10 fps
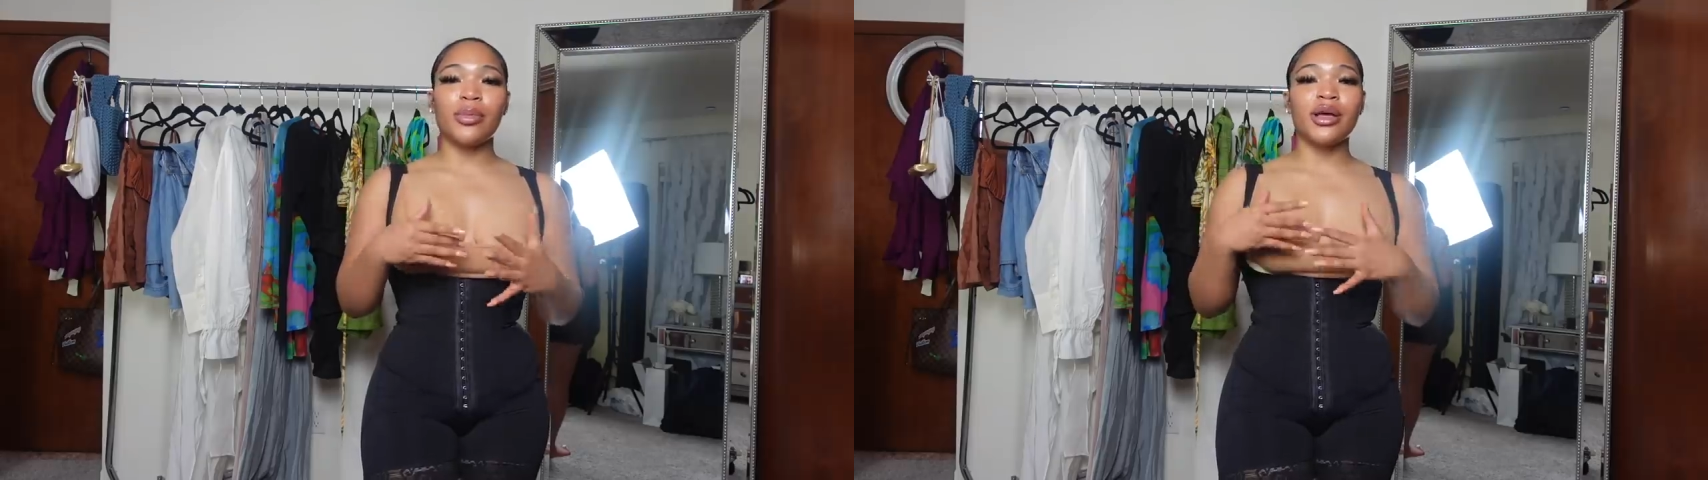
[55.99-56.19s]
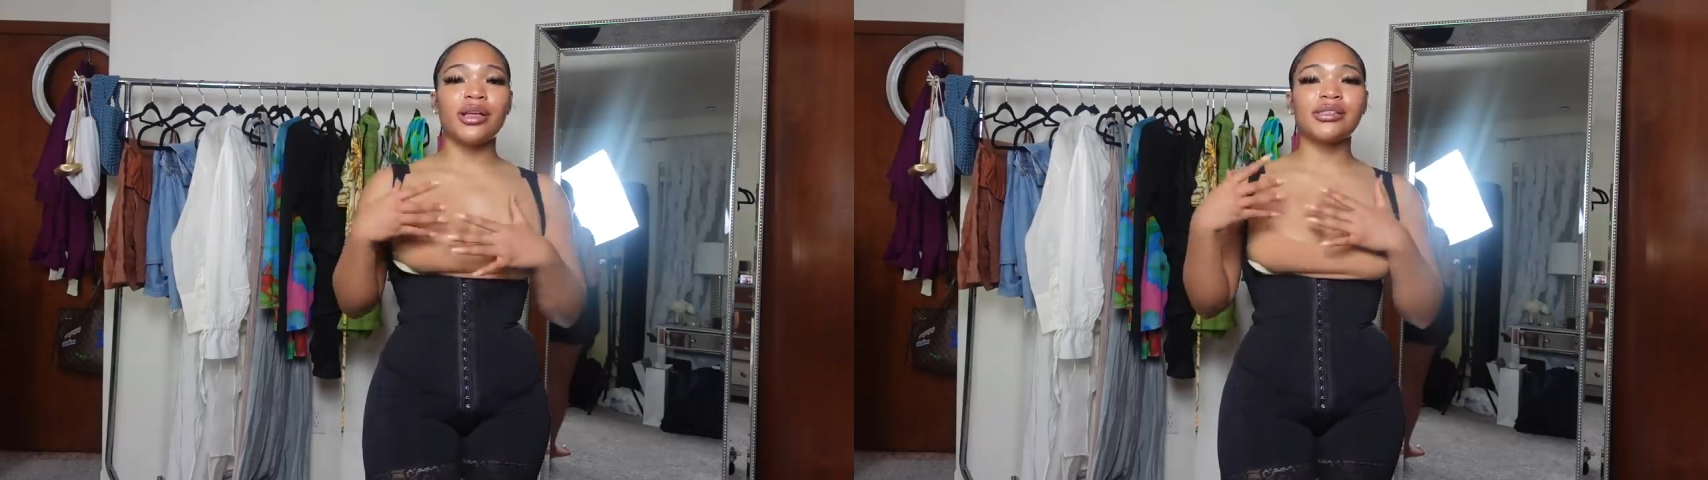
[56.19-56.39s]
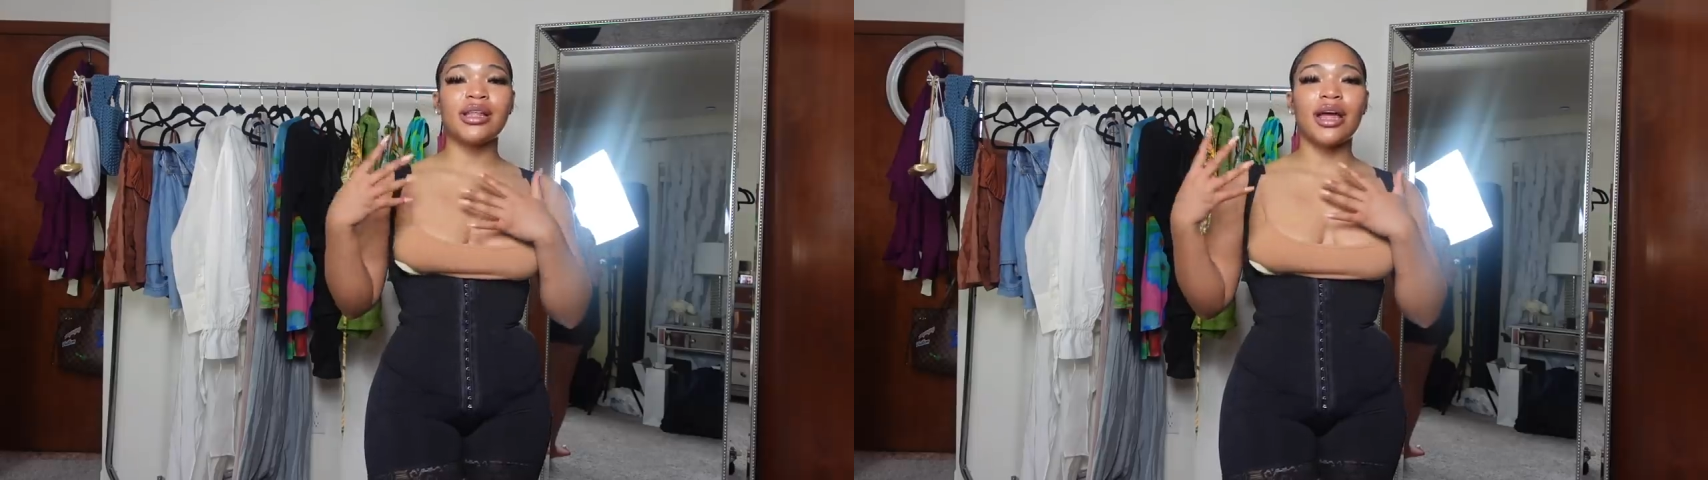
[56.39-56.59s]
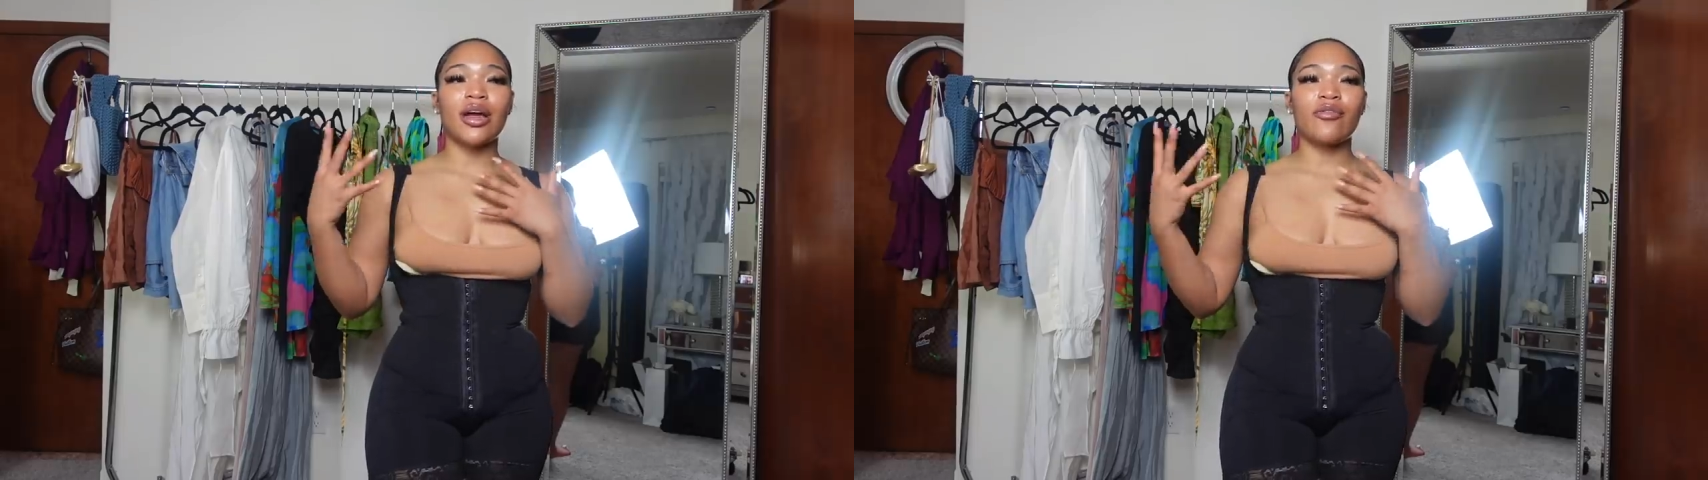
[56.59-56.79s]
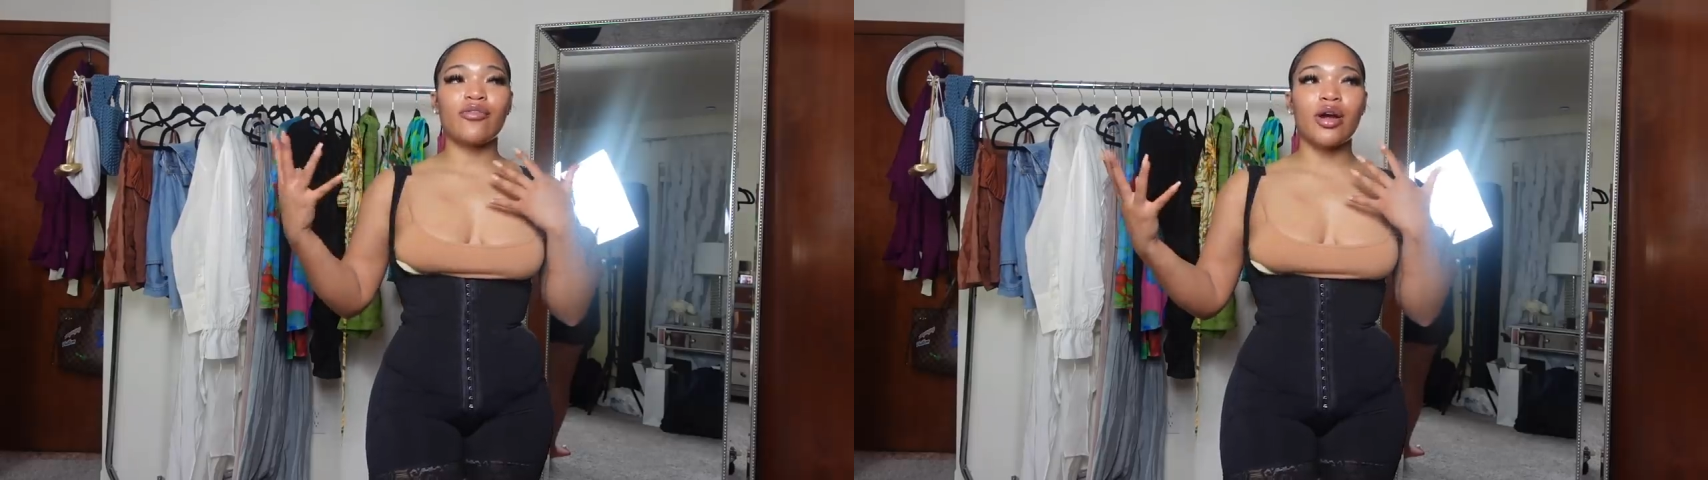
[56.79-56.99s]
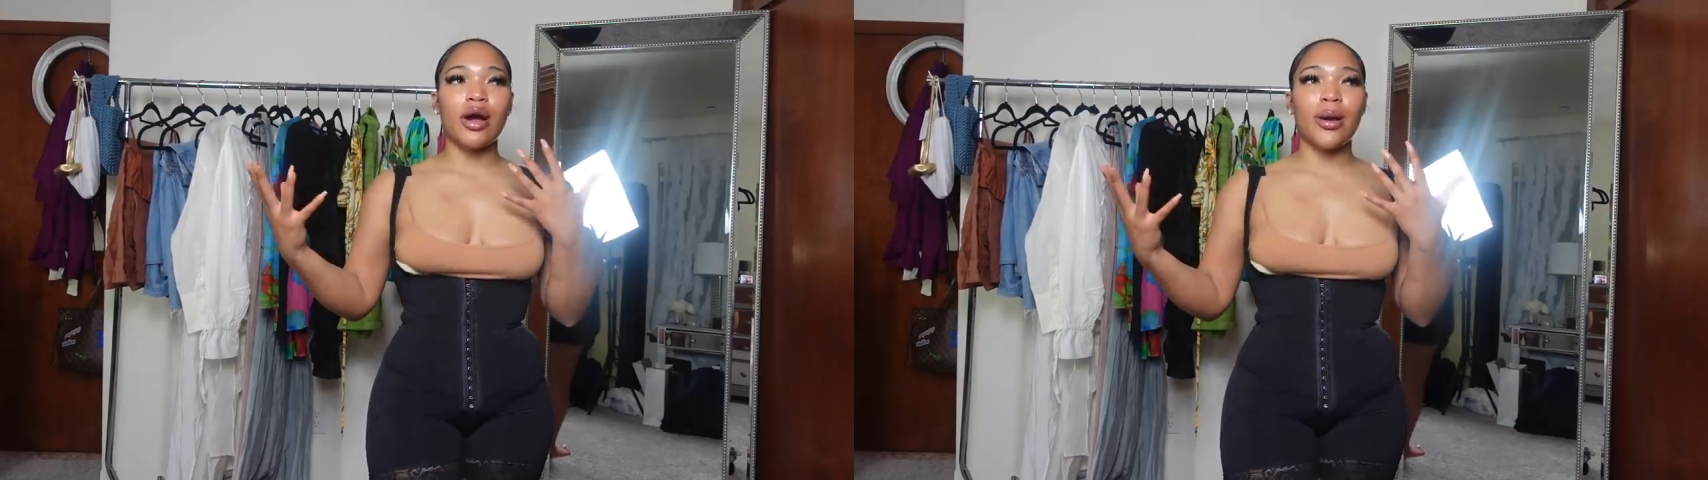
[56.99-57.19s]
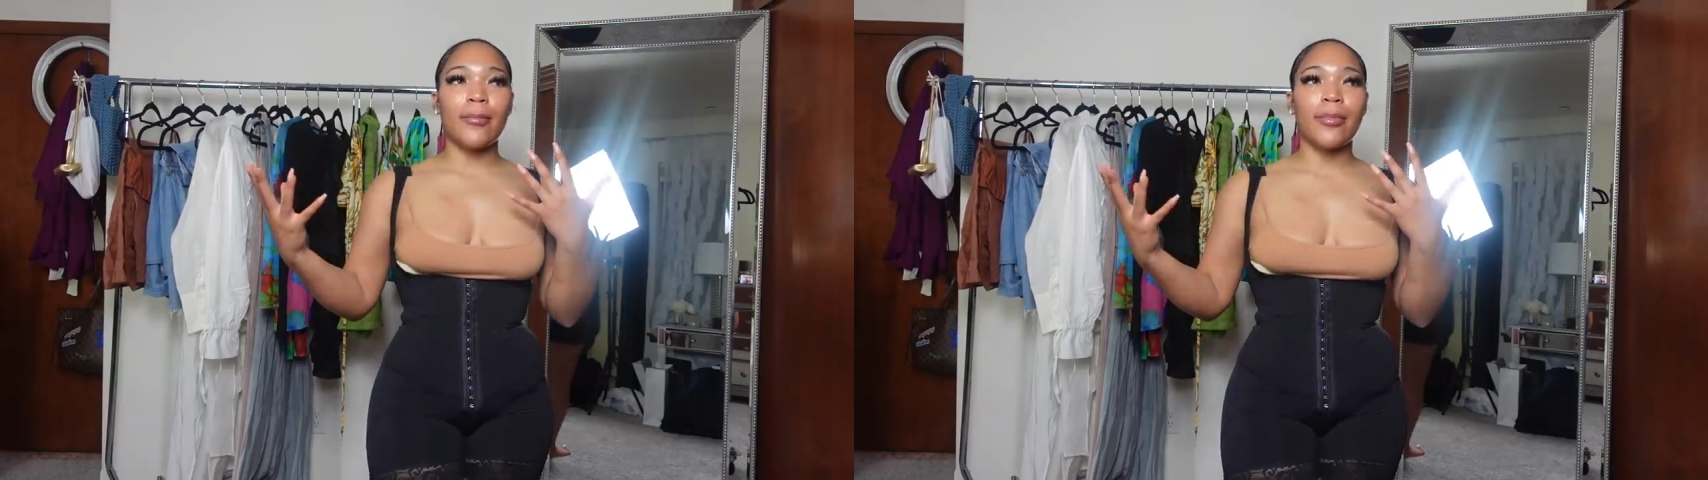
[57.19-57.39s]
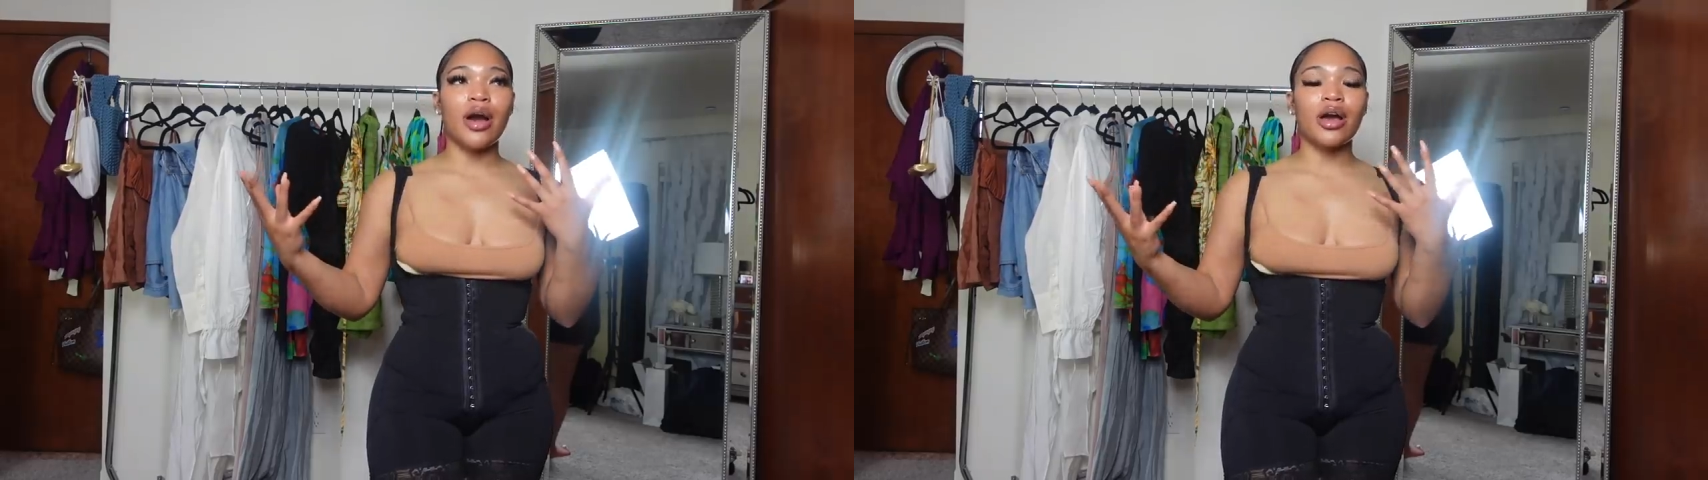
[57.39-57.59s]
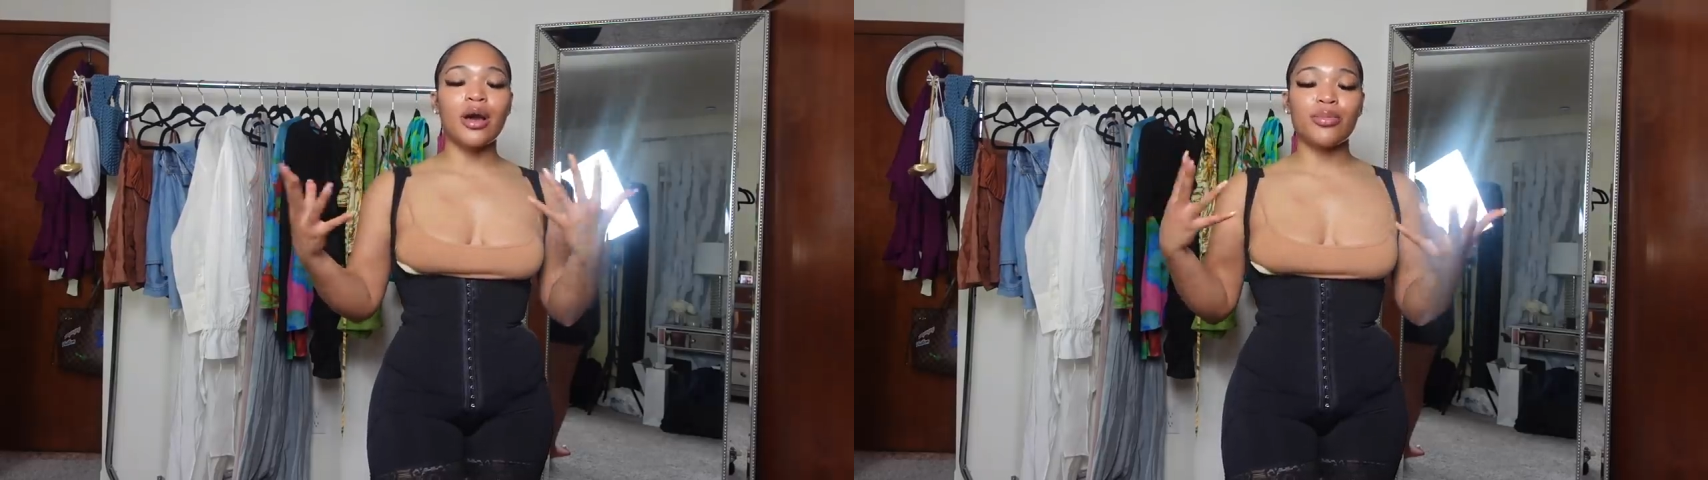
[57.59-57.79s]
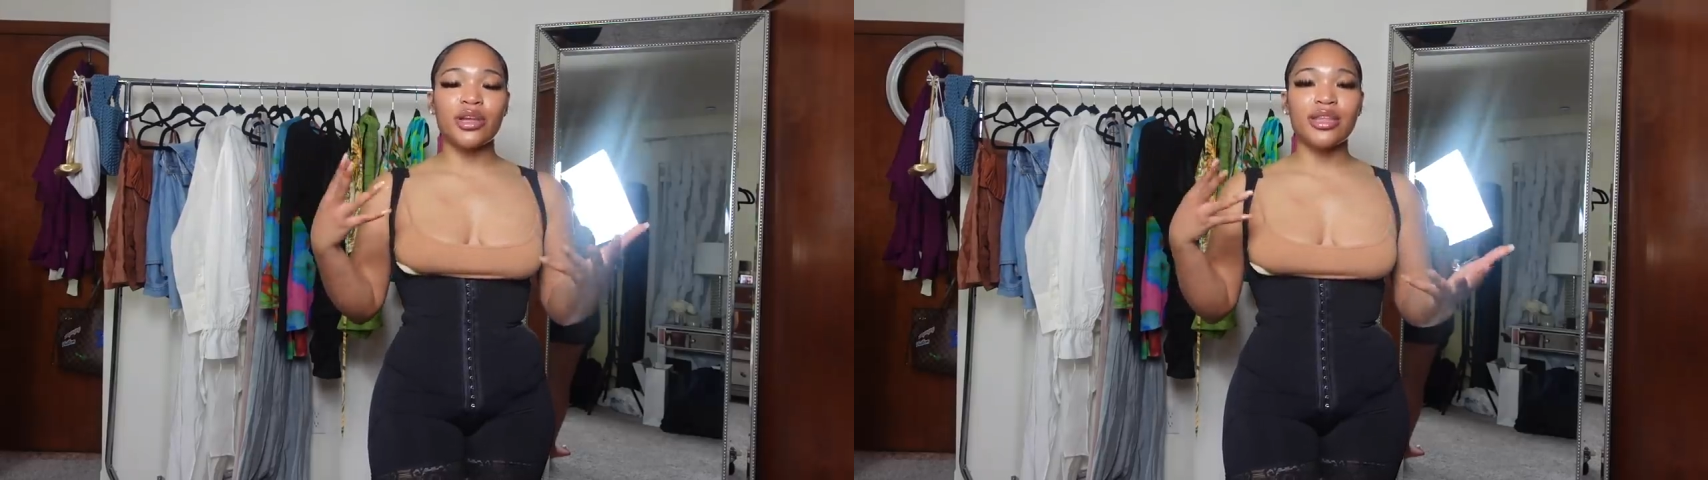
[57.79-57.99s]
but it's like from a
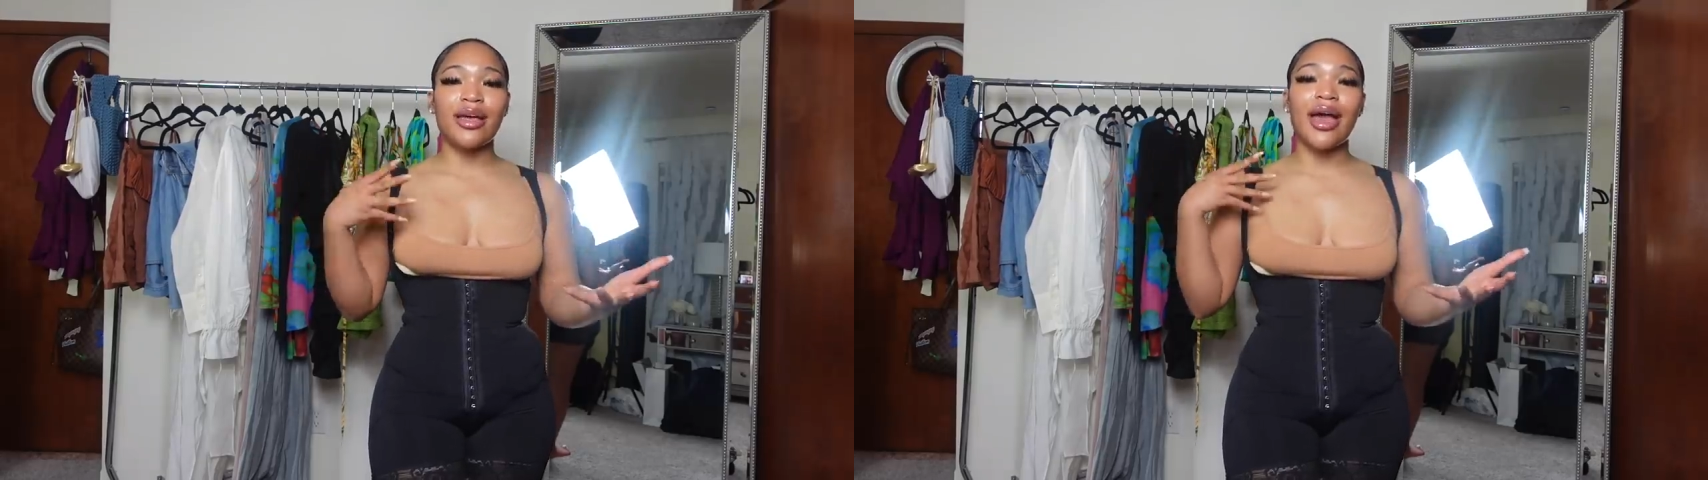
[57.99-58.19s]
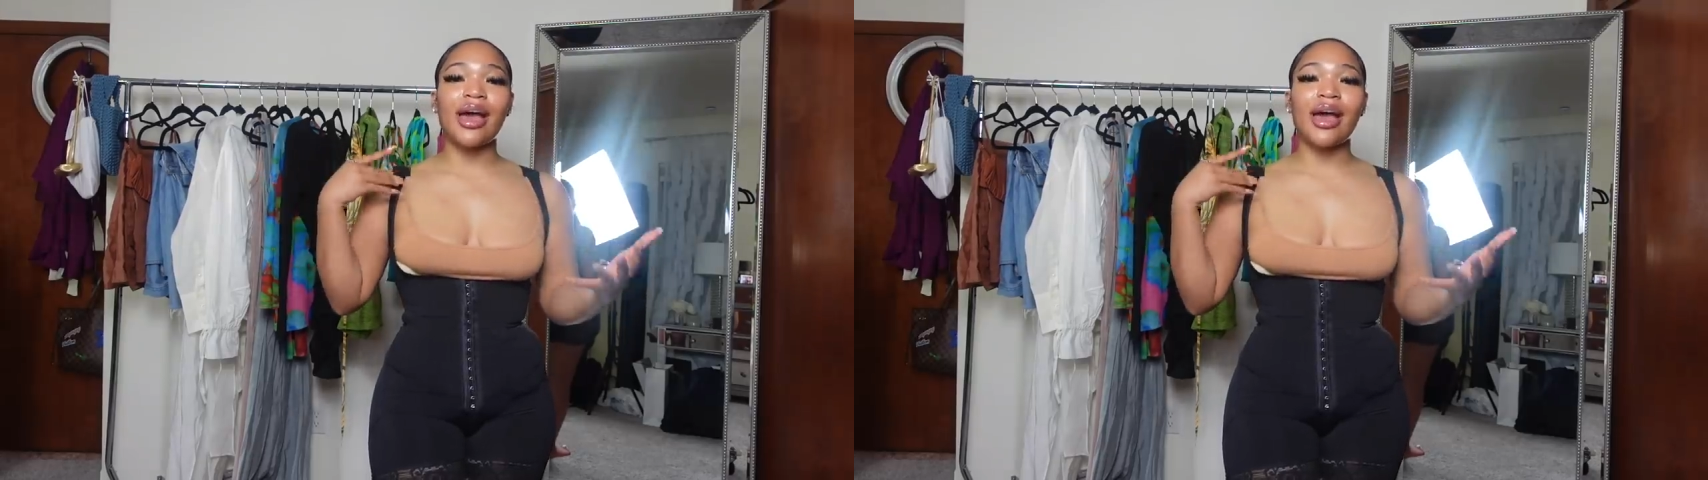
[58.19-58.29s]
company that